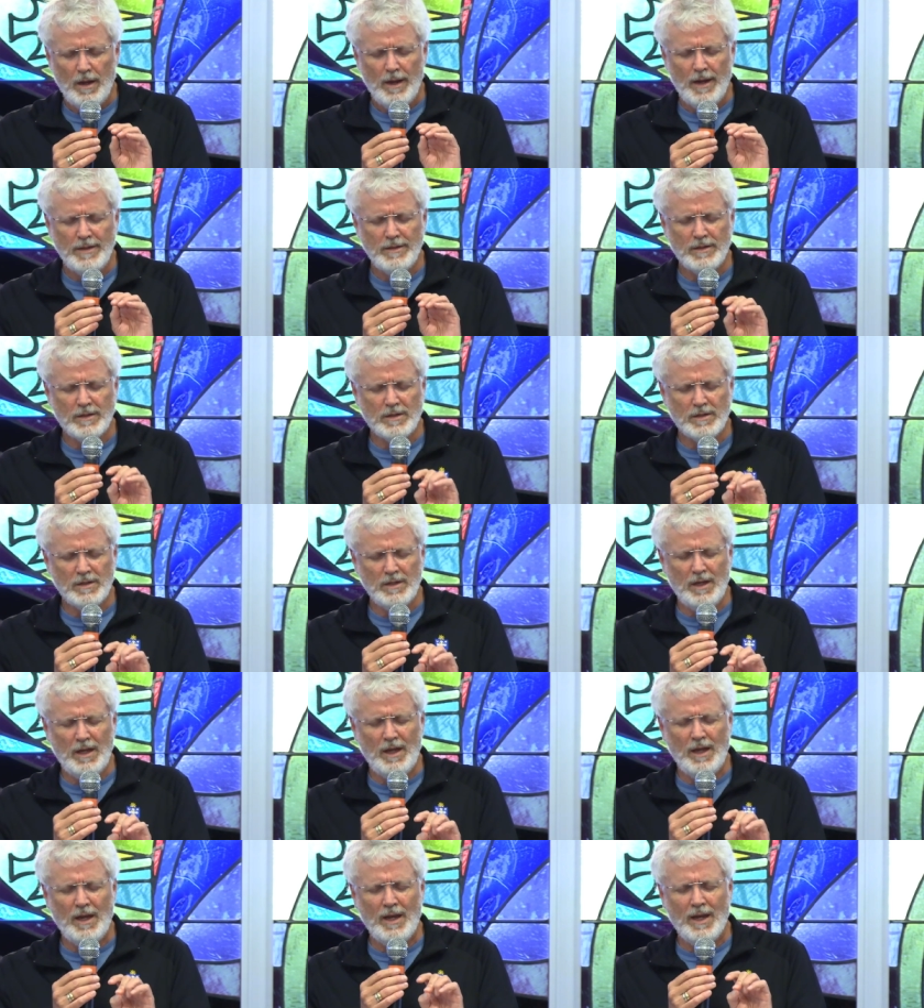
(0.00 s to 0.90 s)
and
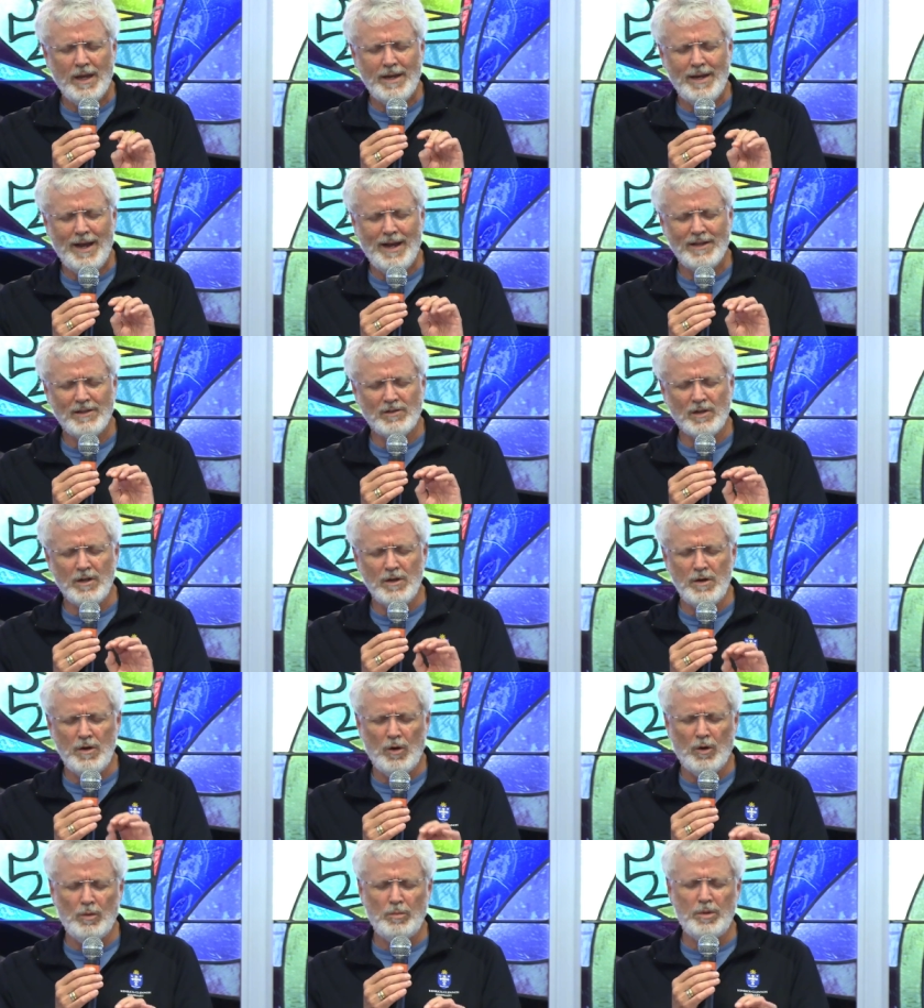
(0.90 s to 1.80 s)
seeing it as
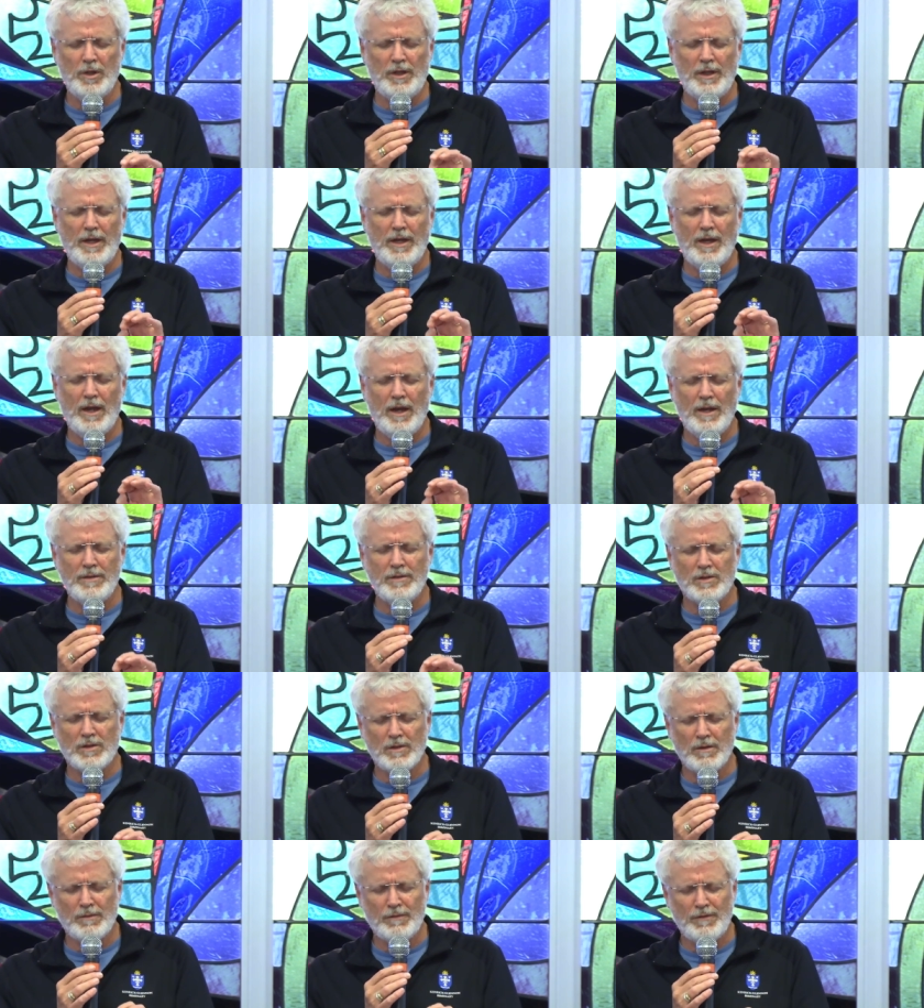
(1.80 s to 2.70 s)
ennobling
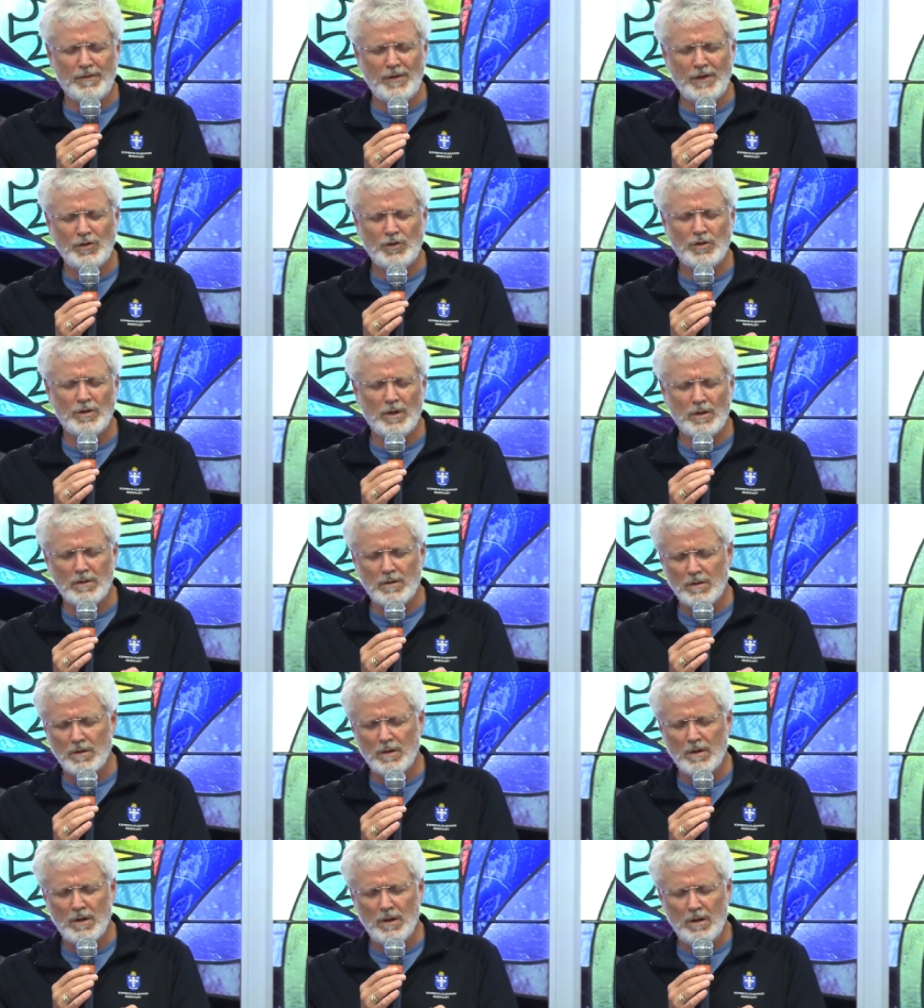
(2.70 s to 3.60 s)
and
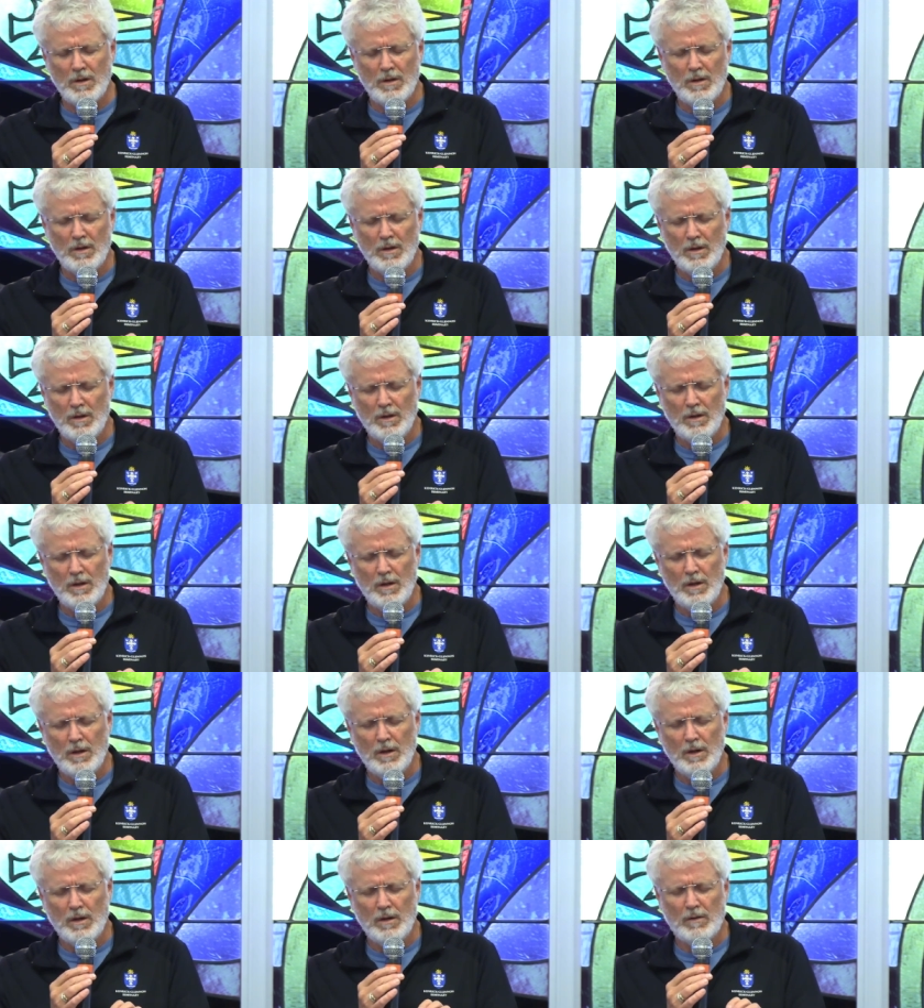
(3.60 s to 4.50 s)
sufficient
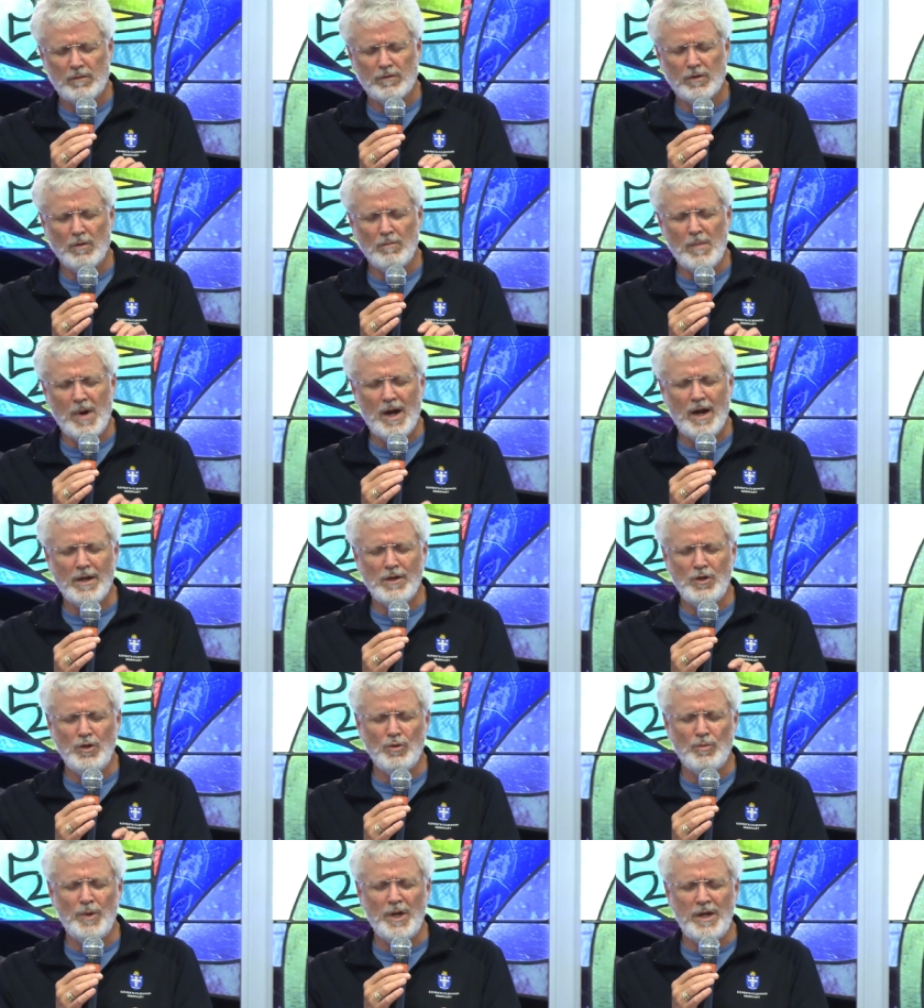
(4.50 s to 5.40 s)
for my
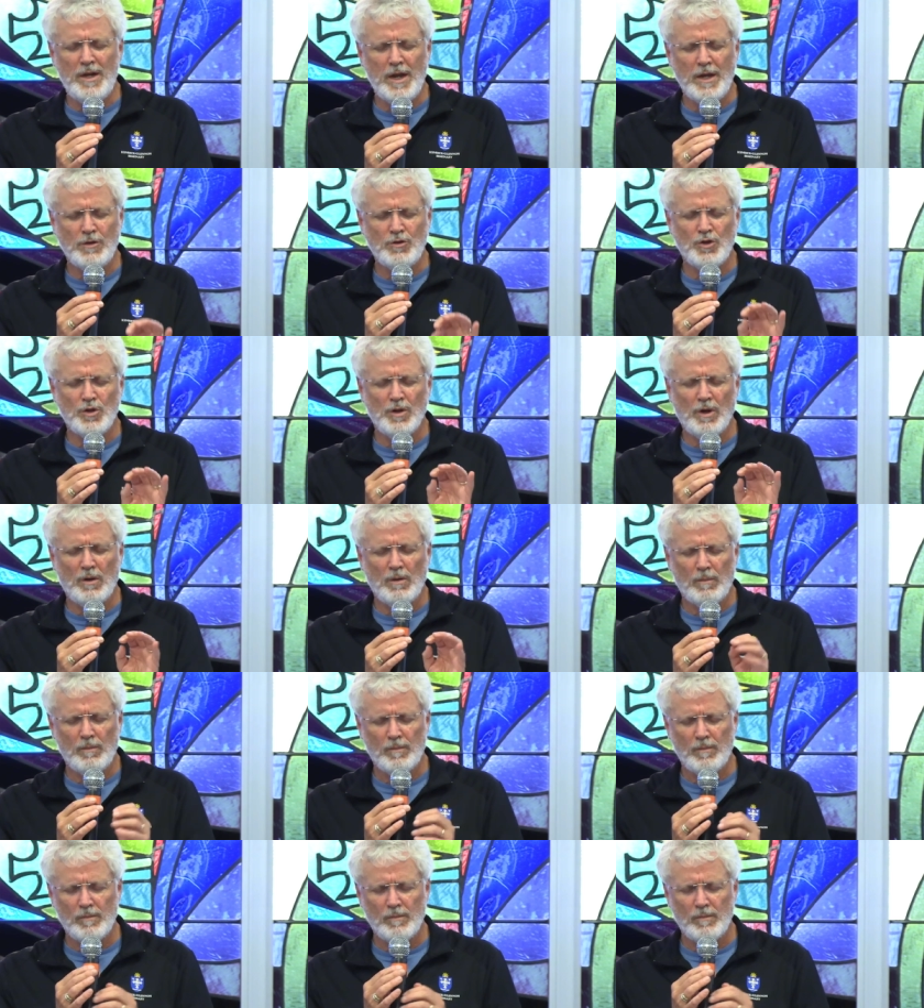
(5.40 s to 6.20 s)
human nature.